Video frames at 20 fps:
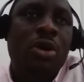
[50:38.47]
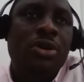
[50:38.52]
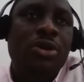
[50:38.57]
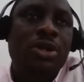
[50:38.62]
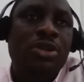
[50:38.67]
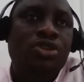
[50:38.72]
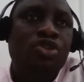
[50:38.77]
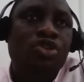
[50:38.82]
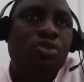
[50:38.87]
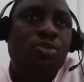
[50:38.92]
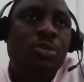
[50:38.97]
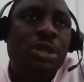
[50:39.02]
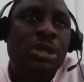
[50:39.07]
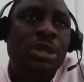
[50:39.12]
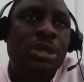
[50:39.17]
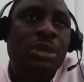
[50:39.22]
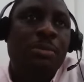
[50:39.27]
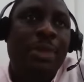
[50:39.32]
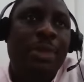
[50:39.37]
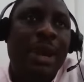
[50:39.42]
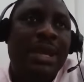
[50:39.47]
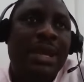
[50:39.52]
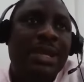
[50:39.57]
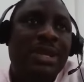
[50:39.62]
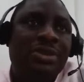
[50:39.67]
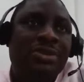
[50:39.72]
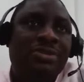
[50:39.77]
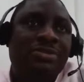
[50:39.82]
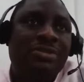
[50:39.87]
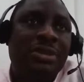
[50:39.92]
the doom in the bank
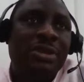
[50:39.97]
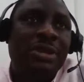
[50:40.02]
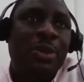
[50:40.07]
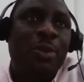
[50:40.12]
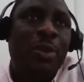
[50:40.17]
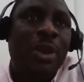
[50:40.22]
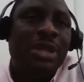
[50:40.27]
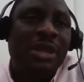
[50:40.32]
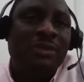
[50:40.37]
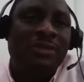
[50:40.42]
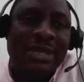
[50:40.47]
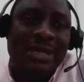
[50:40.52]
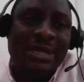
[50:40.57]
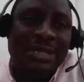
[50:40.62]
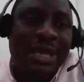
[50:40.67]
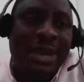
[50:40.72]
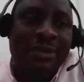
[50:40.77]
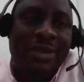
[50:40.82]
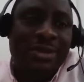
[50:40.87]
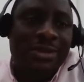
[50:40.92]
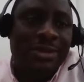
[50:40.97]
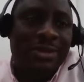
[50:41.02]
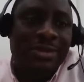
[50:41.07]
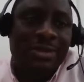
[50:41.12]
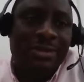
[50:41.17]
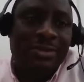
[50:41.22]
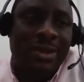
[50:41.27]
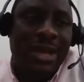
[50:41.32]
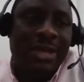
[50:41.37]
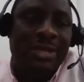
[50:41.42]
industry, they went after the
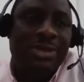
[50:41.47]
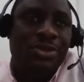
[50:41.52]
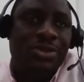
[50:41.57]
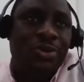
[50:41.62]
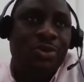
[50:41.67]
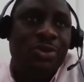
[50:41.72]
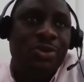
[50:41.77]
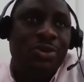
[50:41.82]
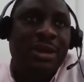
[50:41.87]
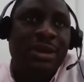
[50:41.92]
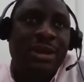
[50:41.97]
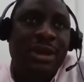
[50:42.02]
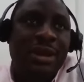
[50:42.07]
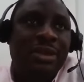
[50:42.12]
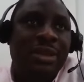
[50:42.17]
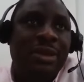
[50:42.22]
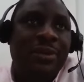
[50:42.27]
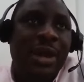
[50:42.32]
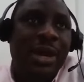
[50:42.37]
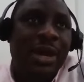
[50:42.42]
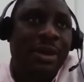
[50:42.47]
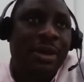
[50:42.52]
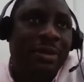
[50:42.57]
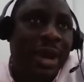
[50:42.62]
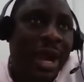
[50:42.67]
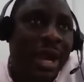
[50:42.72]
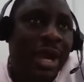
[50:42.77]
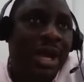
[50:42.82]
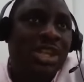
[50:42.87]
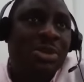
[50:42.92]
directors, right? So the directors are
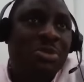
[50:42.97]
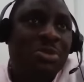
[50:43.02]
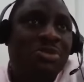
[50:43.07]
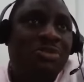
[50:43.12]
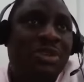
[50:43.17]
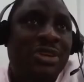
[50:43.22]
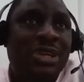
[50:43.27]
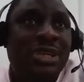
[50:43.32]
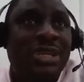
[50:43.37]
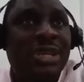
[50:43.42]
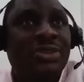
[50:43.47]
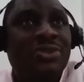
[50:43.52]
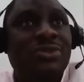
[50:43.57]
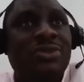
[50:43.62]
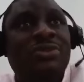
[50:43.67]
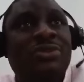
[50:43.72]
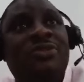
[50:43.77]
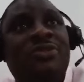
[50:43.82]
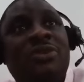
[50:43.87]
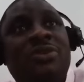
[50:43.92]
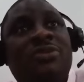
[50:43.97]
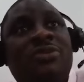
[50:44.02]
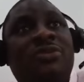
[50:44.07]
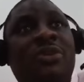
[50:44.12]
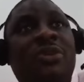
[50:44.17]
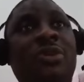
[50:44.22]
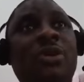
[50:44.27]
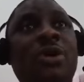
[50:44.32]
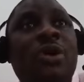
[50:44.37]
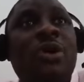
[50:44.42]
accountable for the day to
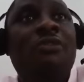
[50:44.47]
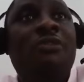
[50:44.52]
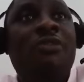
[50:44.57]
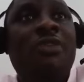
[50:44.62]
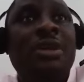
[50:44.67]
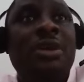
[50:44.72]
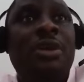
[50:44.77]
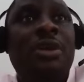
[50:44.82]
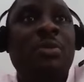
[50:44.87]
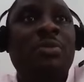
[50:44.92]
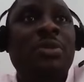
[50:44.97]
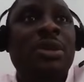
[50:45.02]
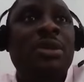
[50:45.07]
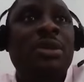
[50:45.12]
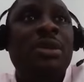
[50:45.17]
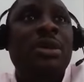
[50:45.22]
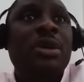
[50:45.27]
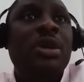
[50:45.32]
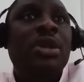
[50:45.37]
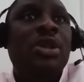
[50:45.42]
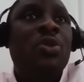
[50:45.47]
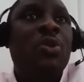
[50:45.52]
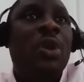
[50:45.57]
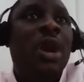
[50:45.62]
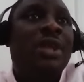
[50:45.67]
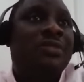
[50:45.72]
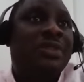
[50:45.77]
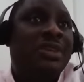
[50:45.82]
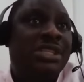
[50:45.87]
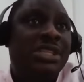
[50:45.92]
for the company. They won't
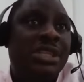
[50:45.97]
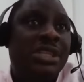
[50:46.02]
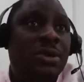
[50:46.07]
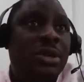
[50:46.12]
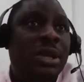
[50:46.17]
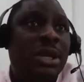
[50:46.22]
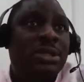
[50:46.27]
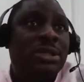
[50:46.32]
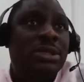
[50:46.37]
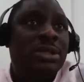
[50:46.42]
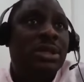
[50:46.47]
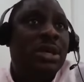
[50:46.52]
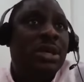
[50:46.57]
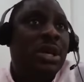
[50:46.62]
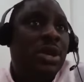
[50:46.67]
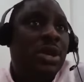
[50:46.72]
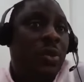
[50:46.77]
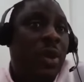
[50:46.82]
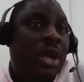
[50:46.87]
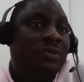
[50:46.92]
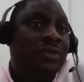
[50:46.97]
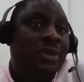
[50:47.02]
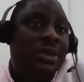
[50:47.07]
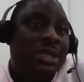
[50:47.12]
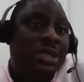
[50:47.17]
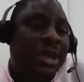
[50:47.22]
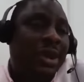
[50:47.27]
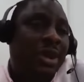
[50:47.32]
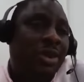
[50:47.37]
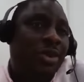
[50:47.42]
act for the shareholders, they will act for the
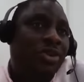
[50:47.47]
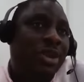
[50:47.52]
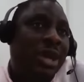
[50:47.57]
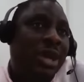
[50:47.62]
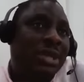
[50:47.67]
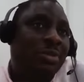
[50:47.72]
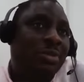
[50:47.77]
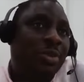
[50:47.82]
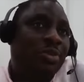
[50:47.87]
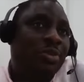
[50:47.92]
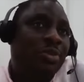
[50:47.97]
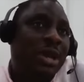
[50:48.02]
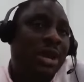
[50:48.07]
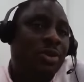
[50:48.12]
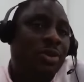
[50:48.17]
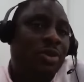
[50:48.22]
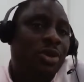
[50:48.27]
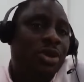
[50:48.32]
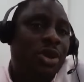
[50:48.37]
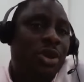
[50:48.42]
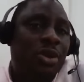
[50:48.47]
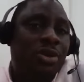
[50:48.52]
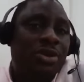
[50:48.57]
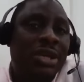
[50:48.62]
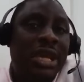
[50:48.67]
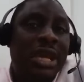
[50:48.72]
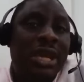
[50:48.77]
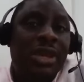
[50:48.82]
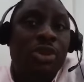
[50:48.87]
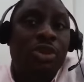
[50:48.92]
directors. They are the people that what you call
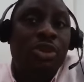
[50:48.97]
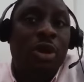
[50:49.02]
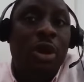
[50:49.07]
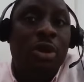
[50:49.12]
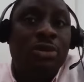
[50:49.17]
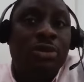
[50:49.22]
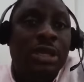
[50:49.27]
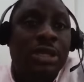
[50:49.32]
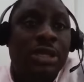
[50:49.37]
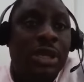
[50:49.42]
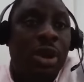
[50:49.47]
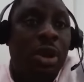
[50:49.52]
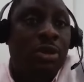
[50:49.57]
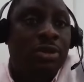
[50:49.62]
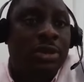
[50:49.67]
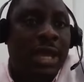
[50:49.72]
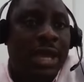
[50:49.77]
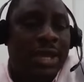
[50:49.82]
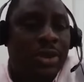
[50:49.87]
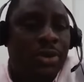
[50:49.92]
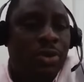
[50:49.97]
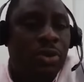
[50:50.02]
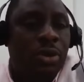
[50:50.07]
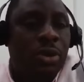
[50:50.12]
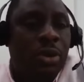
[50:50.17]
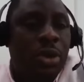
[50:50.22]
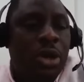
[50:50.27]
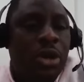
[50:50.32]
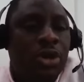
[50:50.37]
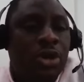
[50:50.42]
the alter ego.
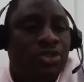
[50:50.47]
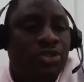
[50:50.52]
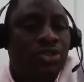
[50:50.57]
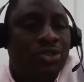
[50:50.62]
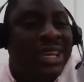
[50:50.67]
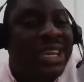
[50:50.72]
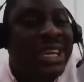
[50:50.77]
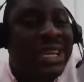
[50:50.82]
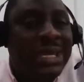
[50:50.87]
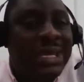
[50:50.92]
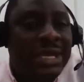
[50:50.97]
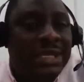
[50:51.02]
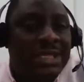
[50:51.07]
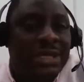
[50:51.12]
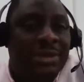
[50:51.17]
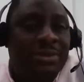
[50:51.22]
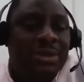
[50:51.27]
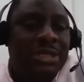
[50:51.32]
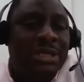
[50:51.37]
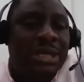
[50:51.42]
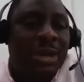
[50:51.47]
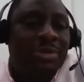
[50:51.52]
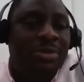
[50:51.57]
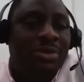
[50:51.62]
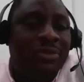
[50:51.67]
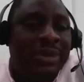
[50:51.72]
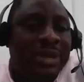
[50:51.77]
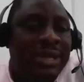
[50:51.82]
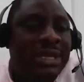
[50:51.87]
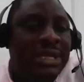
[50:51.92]
So leadership in terms
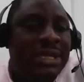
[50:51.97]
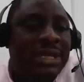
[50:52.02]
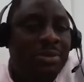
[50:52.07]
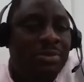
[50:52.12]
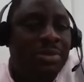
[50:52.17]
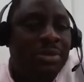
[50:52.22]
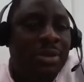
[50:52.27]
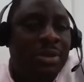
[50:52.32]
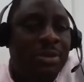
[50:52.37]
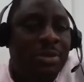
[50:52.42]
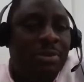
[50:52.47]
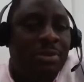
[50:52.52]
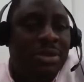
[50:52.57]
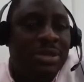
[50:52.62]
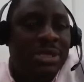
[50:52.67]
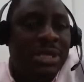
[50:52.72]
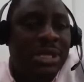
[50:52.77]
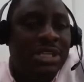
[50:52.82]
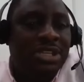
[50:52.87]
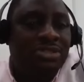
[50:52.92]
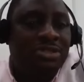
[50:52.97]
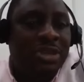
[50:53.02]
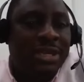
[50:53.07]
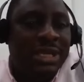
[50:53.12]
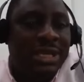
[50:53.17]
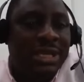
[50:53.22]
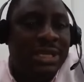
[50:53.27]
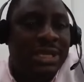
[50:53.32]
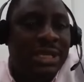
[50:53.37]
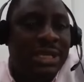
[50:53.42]
of leading the business,
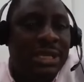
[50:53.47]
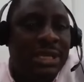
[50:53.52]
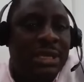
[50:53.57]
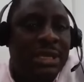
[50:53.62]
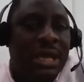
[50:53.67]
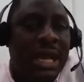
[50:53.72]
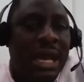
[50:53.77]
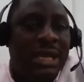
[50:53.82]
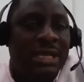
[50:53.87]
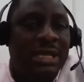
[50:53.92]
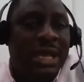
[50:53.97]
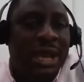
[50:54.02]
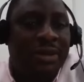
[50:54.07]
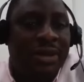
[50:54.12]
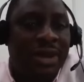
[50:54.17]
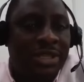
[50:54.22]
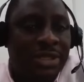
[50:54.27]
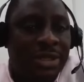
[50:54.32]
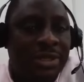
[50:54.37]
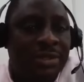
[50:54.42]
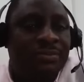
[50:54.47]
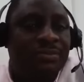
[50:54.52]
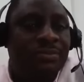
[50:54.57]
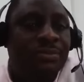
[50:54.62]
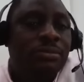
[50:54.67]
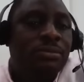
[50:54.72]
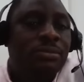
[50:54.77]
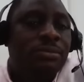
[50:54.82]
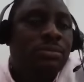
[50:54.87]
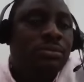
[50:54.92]
strategic and direction,
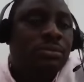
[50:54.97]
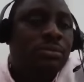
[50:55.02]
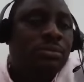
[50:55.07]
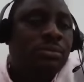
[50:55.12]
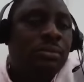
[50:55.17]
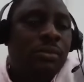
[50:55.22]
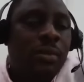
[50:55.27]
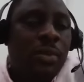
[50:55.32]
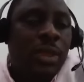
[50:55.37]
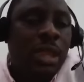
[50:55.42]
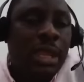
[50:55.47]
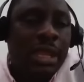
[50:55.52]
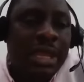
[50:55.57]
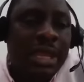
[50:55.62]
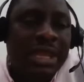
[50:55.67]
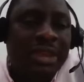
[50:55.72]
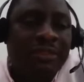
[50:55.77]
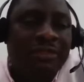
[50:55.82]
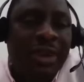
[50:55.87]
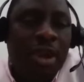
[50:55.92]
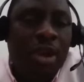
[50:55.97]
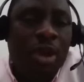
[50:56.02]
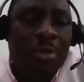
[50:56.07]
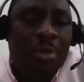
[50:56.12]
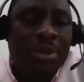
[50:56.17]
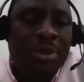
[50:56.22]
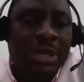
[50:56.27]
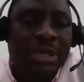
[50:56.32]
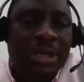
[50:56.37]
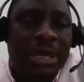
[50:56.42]
define
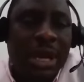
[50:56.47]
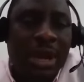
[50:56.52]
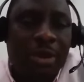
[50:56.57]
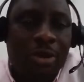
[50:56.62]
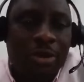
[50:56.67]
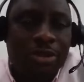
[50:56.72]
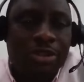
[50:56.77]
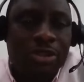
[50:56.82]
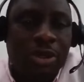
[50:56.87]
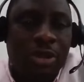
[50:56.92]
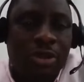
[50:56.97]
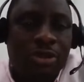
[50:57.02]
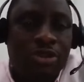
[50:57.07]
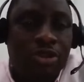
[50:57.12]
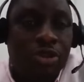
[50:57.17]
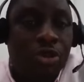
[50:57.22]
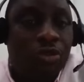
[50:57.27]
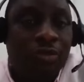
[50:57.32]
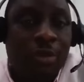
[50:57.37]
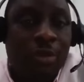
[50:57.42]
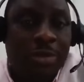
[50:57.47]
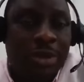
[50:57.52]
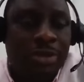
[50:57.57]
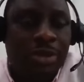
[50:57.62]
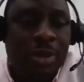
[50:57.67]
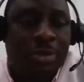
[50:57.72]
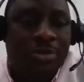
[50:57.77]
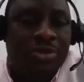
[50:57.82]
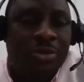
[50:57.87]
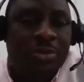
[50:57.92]
corporate ethical culture, tone from the
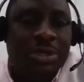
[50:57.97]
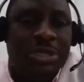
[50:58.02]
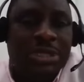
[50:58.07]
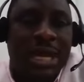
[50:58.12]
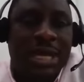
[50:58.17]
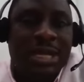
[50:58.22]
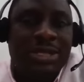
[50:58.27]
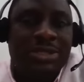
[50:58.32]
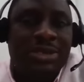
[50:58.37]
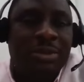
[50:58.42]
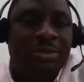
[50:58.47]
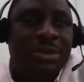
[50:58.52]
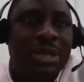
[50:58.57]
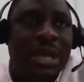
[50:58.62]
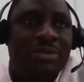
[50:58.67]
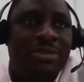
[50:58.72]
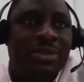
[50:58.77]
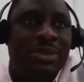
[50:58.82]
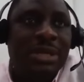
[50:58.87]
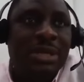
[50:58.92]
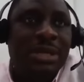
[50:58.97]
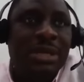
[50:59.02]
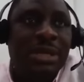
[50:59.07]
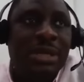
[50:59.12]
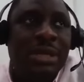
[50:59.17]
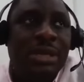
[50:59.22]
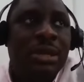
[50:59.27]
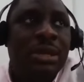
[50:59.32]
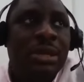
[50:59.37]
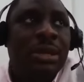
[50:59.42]
top. So basically, sometimes
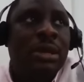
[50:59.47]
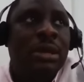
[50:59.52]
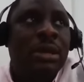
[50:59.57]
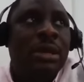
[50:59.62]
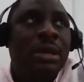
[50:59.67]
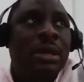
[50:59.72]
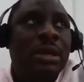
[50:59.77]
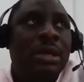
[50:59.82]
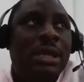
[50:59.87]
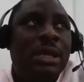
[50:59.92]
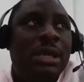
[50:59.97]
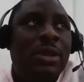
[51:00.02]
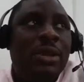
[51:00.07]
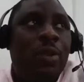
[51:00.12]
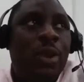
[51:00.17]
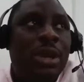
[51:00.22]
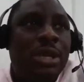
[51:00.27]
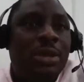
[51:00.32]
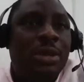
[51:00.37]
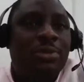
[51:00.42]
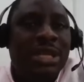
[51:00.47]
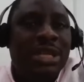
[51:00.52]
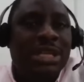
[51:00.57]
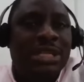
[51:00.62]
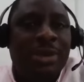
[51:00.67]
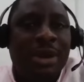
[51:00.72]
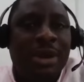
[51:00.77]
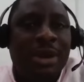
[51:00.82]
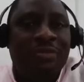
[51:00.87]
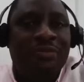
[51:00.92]
the when the business
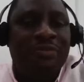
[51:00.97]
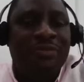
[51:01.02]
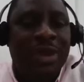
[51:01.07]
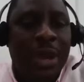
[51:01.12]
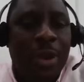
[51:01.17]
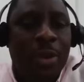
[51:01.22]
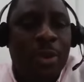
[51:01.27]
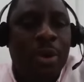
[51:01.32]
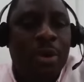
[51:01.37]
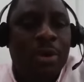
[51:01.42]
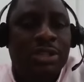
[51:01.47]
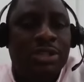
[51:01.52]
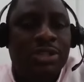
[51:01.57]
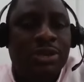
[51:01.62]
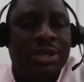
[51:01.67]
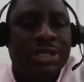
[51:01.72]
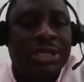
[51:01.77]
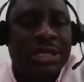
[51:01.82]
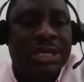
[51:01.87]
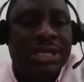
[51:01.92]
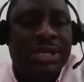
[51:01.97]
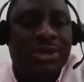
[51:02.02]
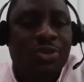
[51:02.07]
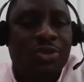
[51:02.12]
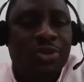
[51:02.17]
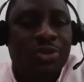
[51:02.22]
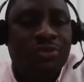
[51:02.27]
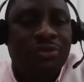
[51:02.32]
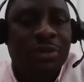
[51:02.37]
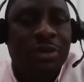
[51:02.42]
performs very well, it's always
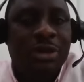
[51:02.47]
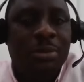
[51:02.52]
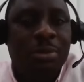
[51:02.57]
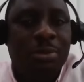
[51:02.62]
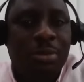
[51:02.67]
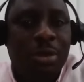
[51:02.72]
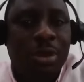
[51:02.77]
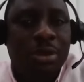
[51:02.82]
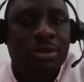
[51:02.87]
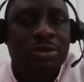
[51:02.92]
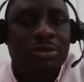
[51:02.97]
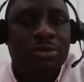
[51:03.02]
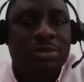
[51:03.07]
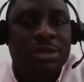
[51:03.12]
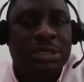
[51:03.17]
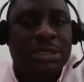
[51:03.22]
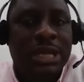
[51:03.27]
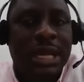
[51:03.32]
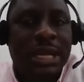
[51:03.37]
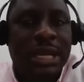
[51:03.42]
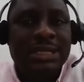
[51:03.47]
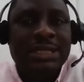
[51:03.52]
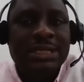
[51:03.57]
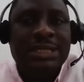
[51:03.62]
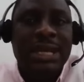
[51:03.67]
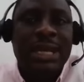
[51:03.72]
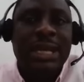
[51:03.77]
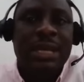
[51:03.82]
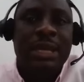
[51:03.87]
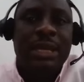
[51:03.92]
good for the board to basically
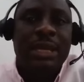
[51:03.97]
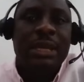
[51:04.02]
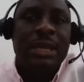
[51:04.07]
say,